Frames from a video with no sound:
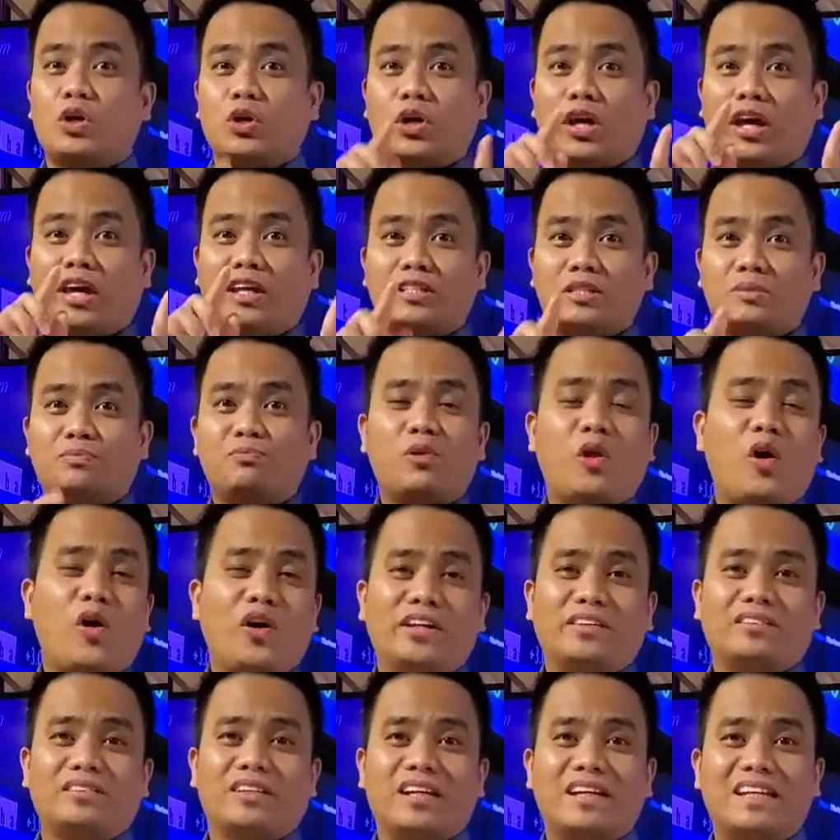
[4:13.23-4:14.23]

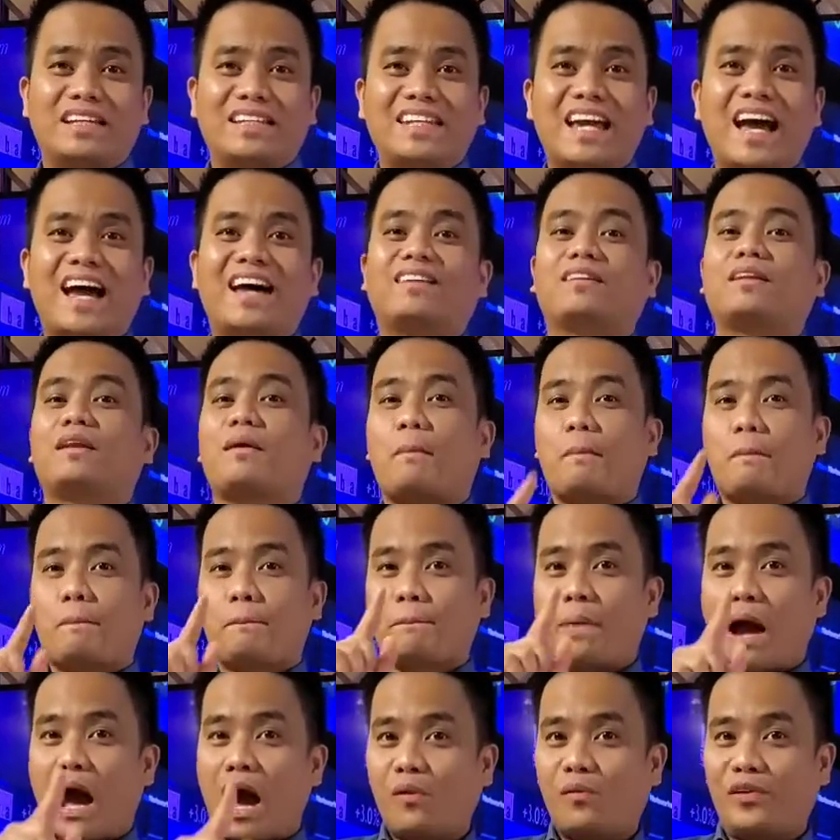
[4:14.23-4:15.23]
Exploit that
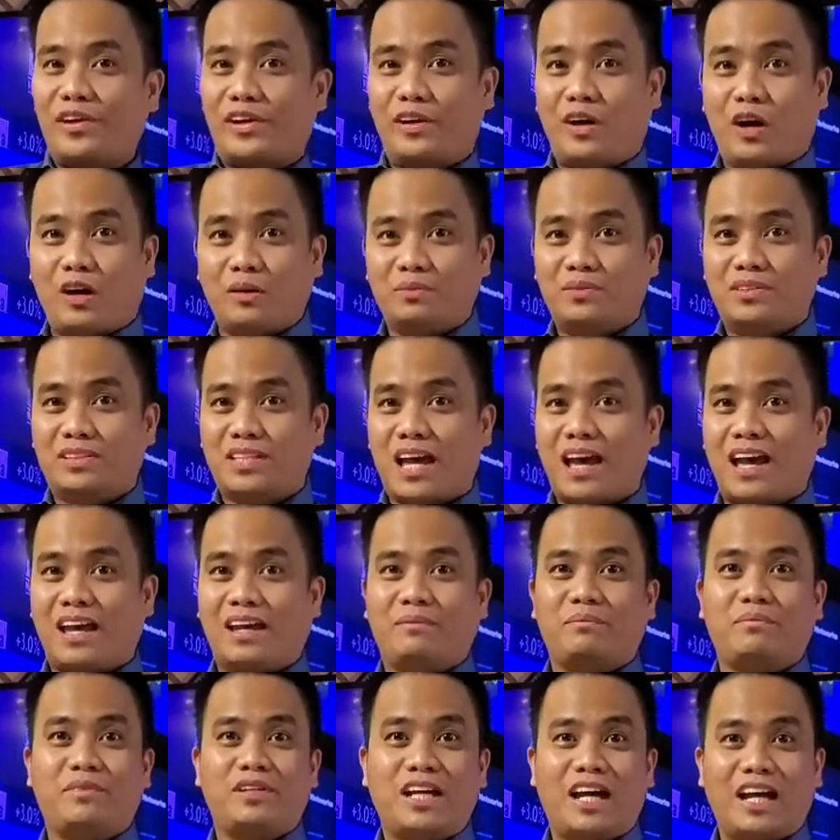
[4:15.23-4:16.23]
power of
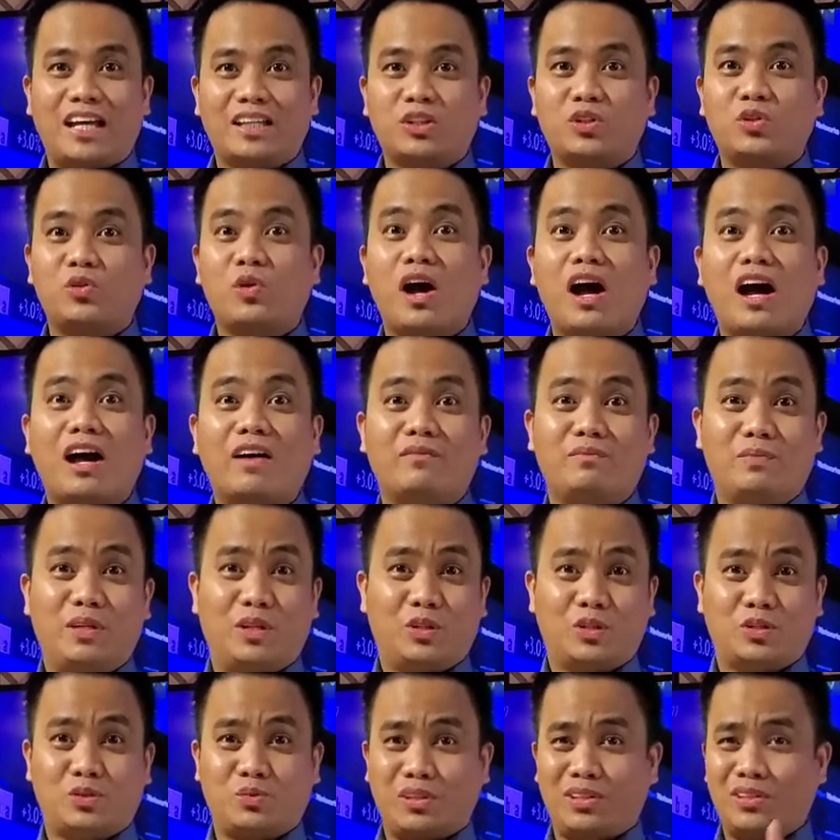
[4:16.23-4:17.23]
time that you have,
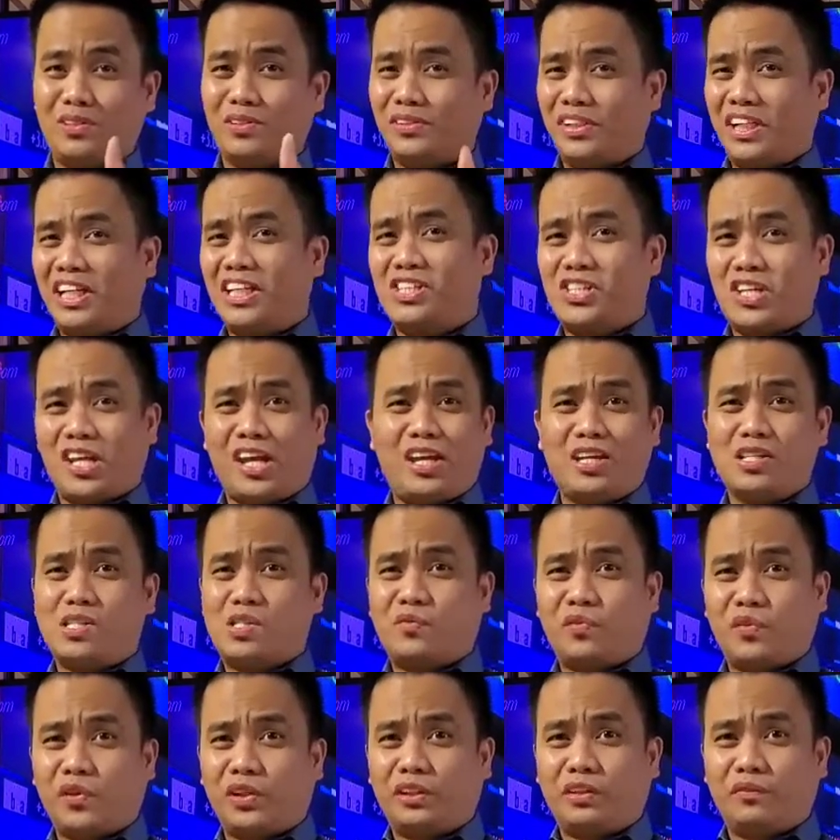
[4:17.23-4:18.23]
because when you reach age
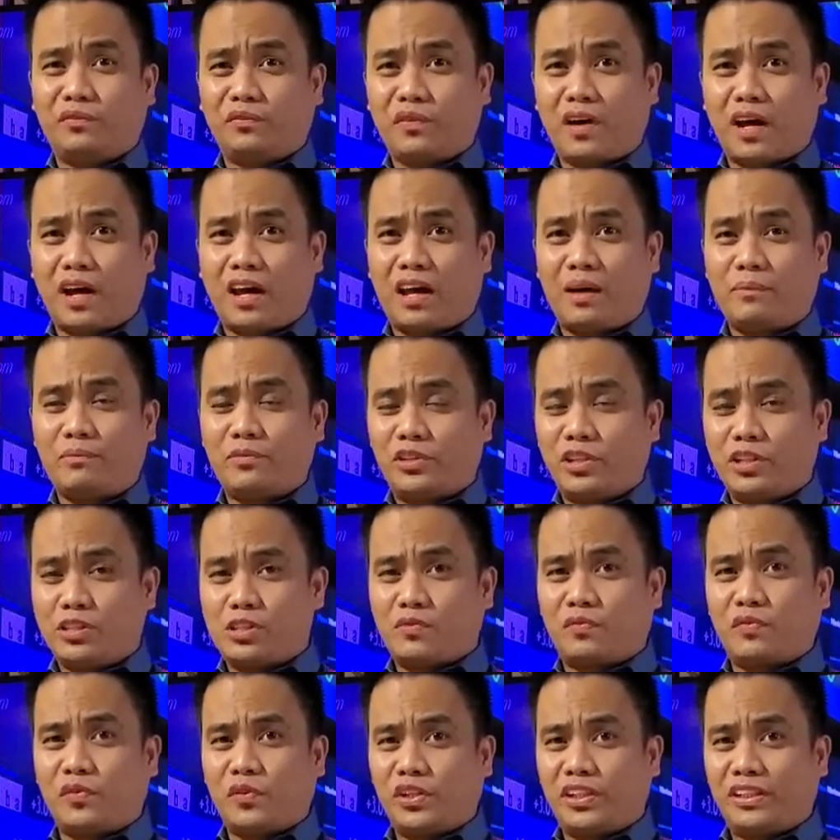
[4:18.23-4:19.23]
45,
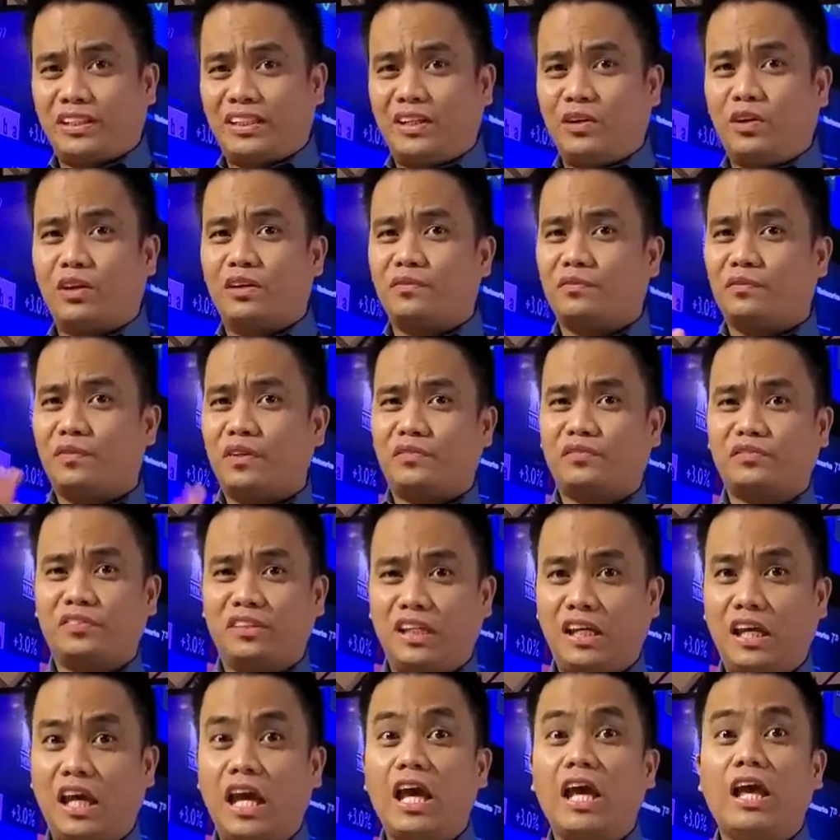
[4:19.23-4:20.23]
reach 40 or
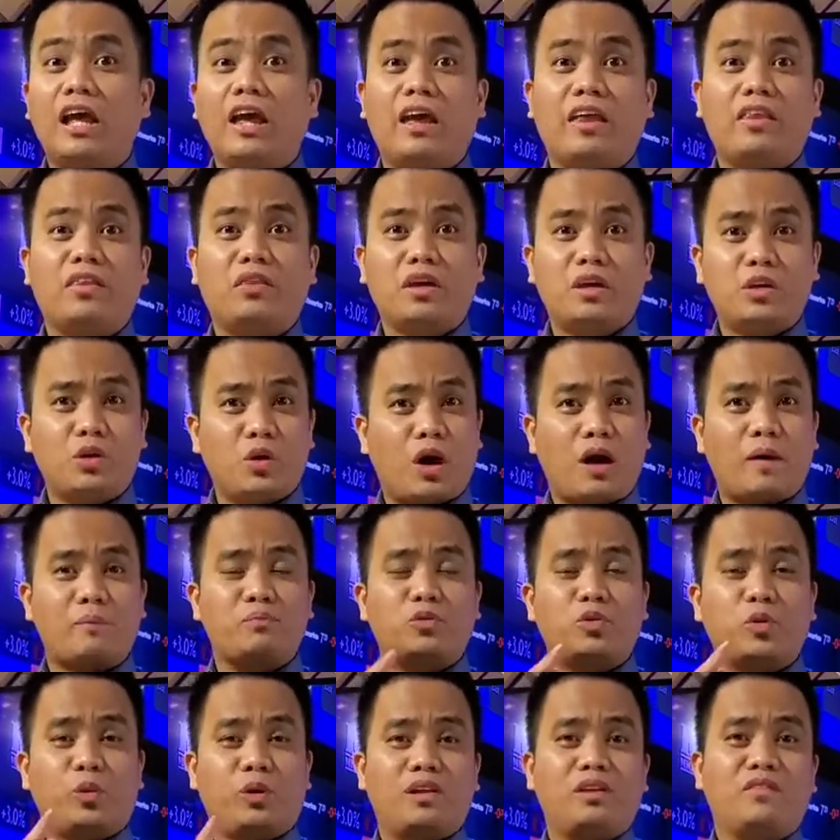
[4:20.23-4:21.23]
50, and then you
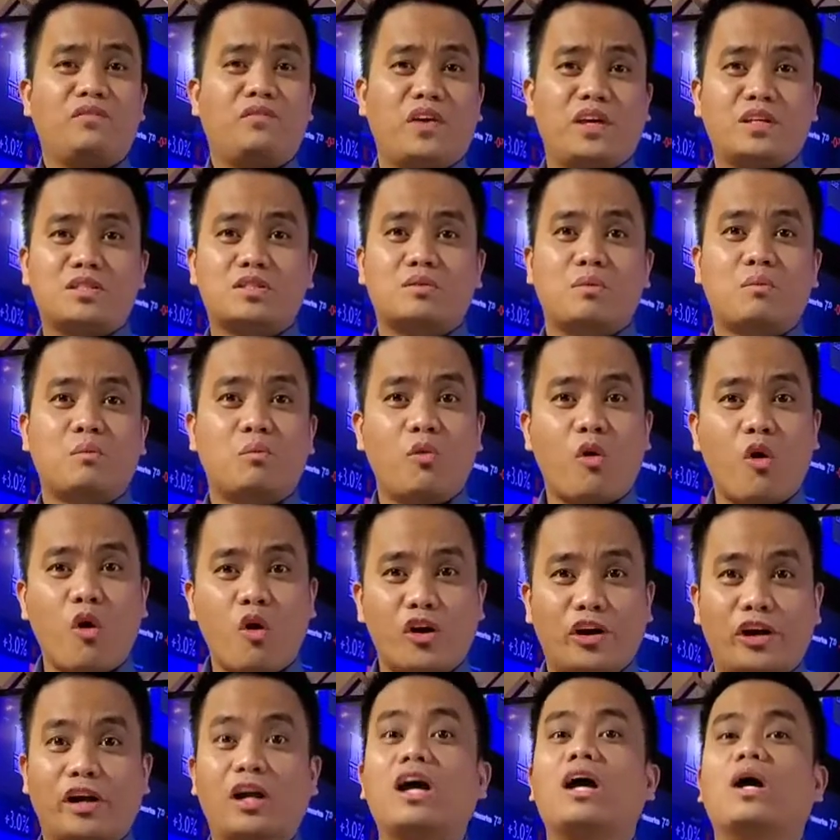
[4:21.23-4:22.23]
have to invest
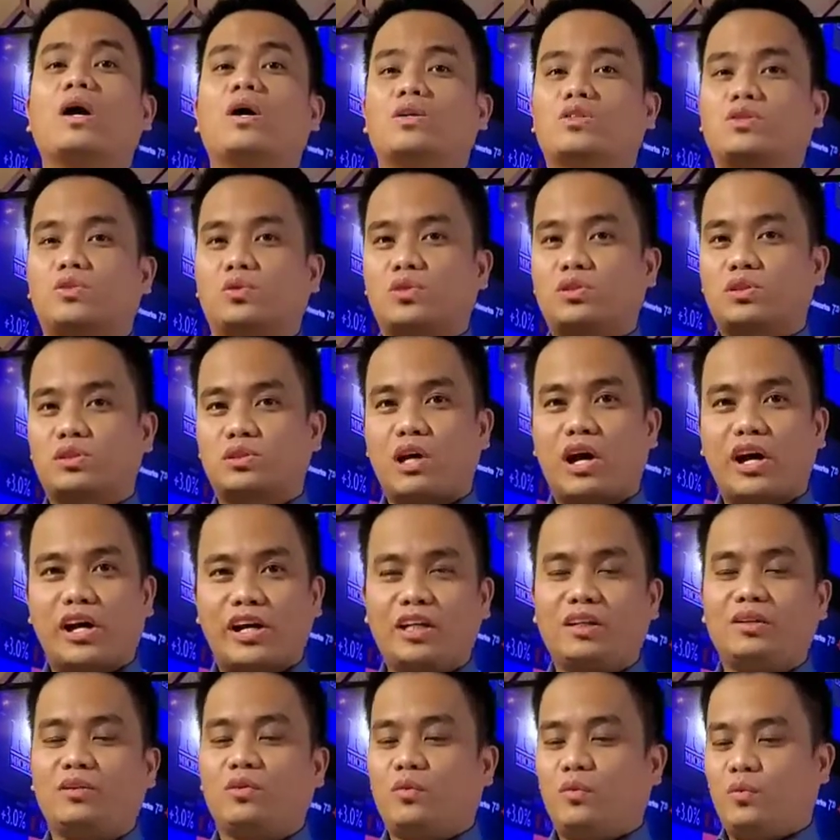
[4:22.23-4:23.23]
more. So
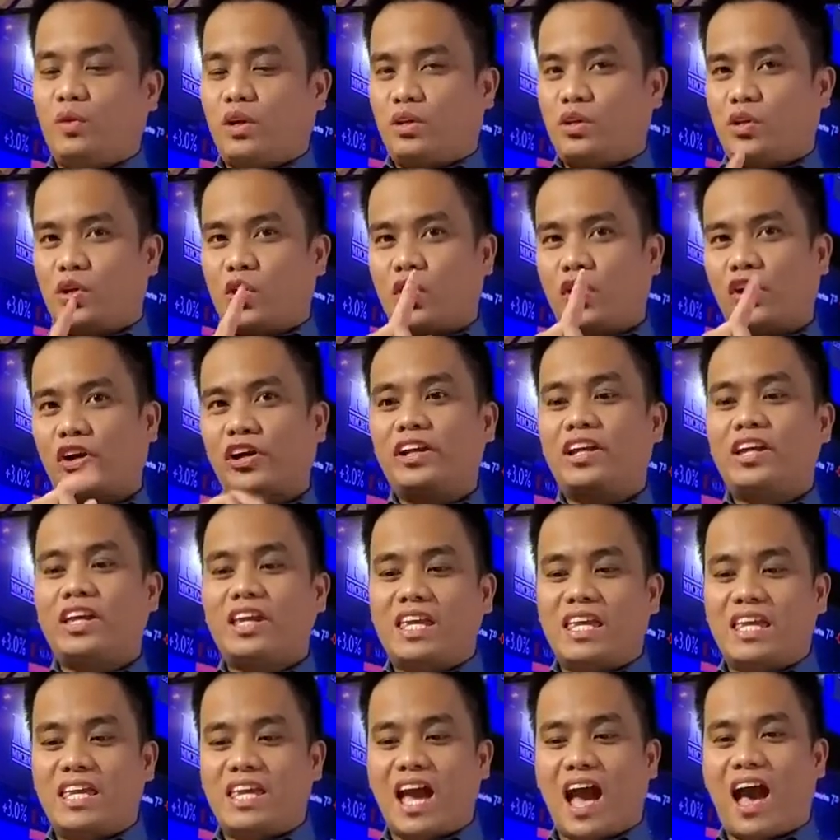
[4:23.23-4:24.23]
start when you're
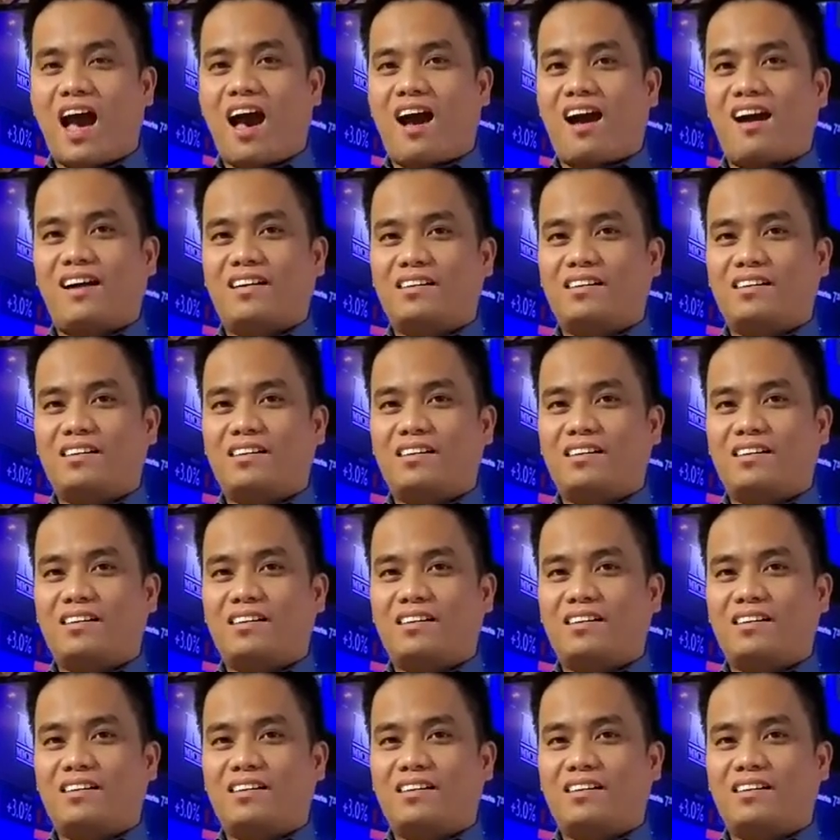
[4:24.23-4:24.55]
young.